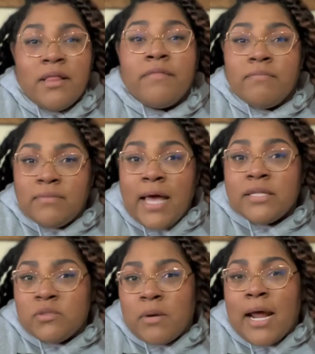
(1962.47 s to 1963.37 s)

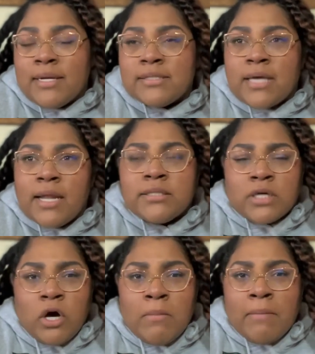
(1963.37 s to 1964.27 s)
that's when I decided to
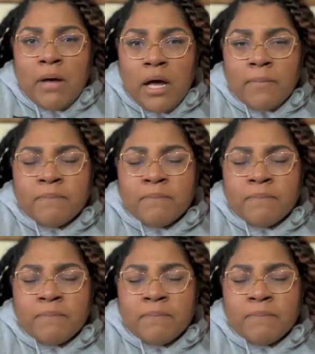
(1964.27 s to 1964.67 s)
call my mom.